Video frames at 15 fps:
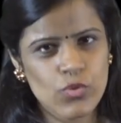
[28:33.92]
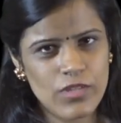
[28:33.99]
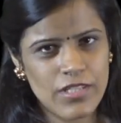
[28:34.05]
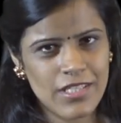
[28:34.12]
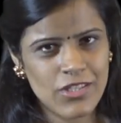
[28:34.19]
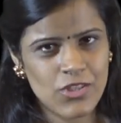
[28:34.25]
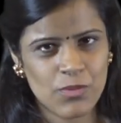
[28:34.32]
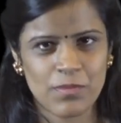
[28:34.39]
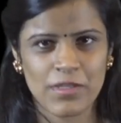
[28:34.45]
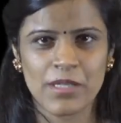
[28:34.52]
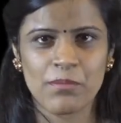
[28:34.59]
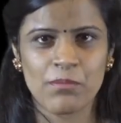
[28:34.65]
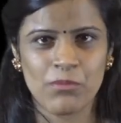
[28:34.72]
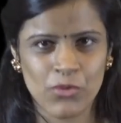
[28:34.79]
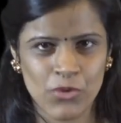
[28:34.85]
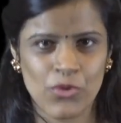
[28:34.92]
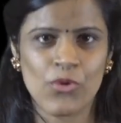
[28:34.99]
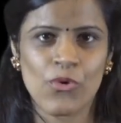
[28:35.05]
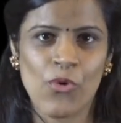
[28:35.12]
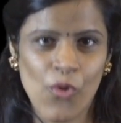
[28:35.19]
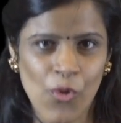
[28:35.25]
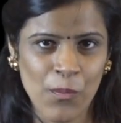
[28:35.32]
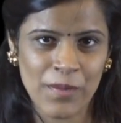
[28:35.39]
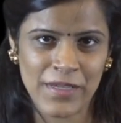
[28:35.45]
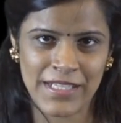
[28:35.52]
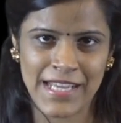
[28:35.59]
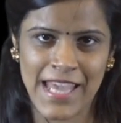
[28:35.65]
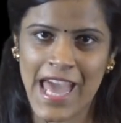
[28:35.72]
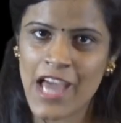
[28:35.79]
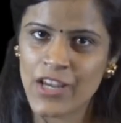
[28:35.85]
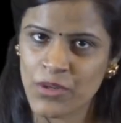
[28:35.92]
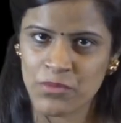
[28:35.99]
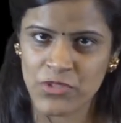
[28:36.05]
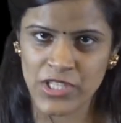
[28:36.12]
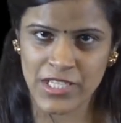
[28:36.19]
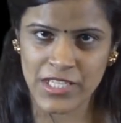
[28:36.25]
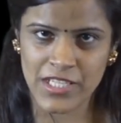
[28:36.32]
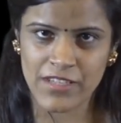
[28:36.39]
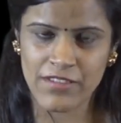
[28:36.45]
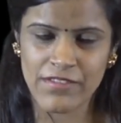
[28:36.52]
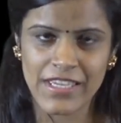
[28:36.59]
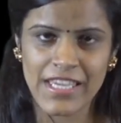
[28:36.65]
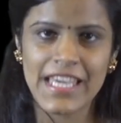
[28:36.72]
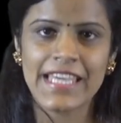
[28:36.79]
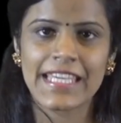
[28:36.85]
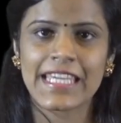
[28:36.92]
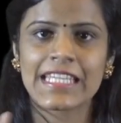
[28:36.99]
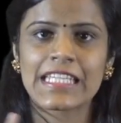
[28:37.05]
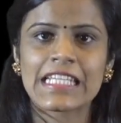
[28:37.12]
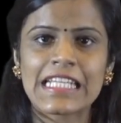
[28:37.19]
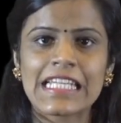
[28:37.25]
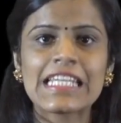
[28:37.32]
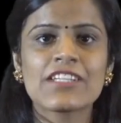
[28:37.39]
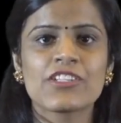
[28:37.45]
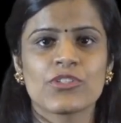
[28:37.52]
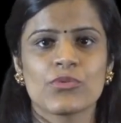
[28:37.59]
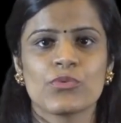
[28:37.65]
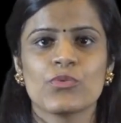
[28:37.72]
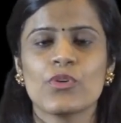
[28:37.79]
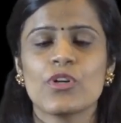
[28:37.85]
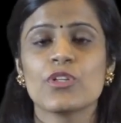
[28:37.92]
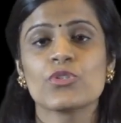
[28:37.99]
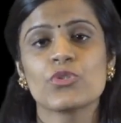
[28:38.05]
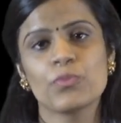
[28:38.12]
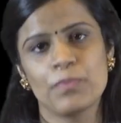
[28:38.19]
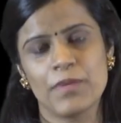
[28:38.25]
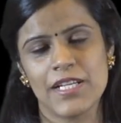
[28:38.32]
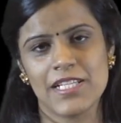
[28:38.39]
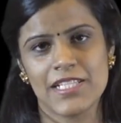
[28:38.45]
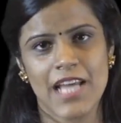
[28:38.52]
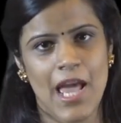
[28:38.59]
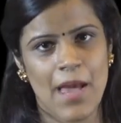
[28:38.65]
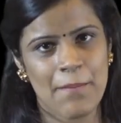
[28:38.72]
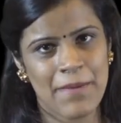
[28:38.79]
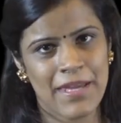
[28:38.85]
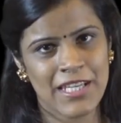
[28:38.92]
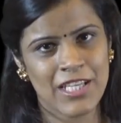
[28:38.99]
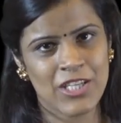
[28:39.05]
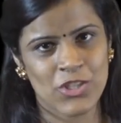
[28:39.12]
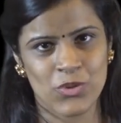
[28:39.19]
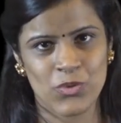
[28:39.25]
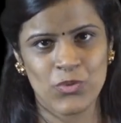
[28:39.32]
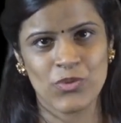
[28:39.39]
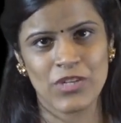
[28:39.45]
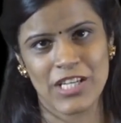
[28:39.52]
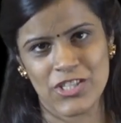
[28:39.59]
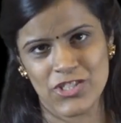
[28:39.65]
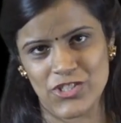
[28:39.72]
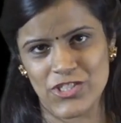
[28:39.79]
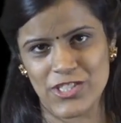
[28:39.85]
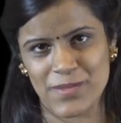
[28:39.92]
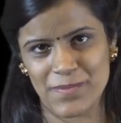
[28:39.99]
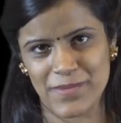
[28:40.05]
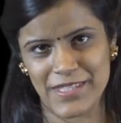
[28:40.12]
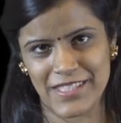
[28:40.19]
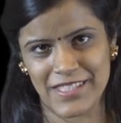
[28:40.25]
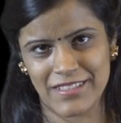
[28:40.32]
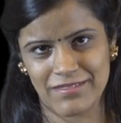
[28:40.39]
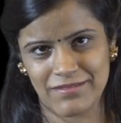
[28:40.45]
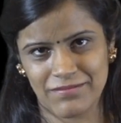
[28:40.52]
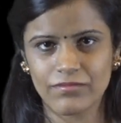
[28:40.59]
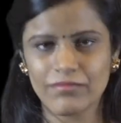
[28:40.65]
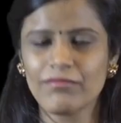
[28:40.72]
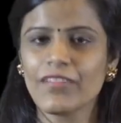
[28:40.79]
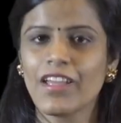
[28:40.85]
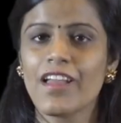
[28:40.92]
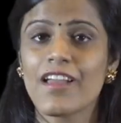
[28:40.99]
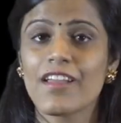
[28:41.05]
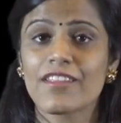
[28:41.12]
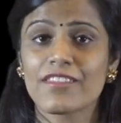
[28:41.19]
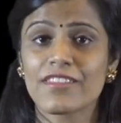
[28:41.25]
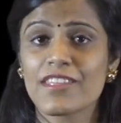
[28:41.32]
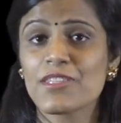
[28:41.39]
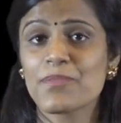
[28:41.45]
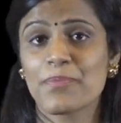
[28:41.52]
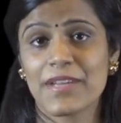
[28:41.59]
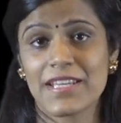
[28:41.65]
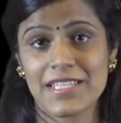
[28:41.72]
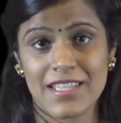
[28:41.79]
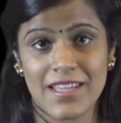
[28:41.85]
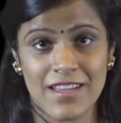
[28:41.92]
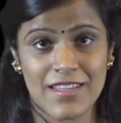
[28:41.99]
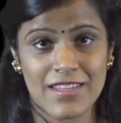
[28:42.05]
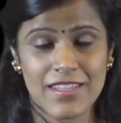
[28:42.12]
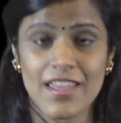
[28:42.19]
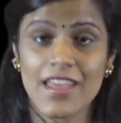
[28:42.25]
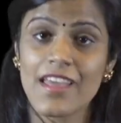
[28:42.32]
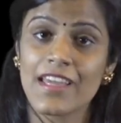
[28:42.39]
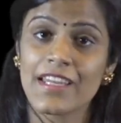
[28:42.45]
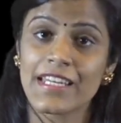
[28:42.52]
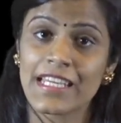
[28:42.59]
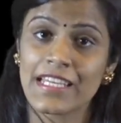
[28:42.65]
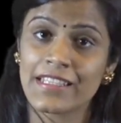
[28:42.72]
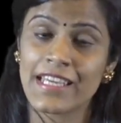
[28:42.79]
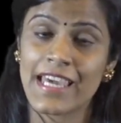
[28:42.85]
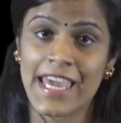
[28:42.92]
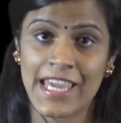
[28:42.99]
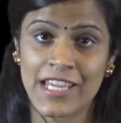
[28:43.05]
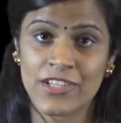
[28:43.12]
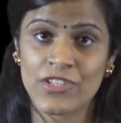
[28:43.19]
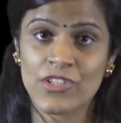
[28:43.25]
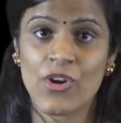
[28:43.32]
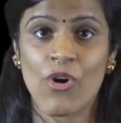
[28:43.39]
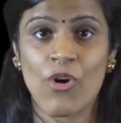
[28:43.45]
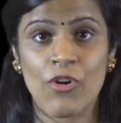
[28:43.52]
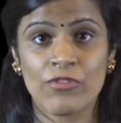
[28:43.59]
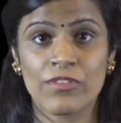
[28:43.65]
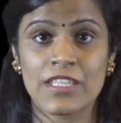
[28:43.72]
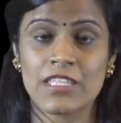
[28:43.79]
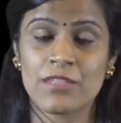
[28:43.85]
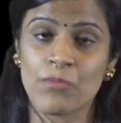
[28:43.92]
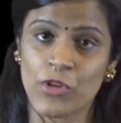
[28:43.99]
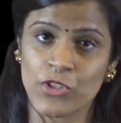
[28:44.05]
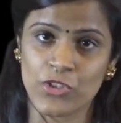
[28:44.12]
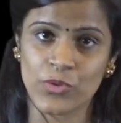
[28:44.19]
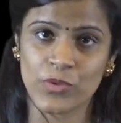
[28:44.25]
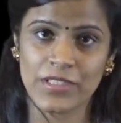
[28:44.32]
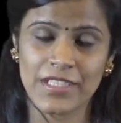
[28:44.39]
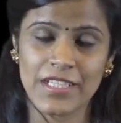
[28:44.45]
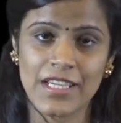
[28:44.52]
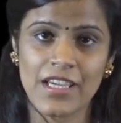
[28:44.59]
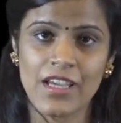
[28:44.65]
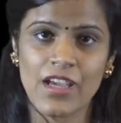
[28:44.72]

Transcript: Choosing to be more open and objective can lead you to build many new relationships. This brings us near the end of this module.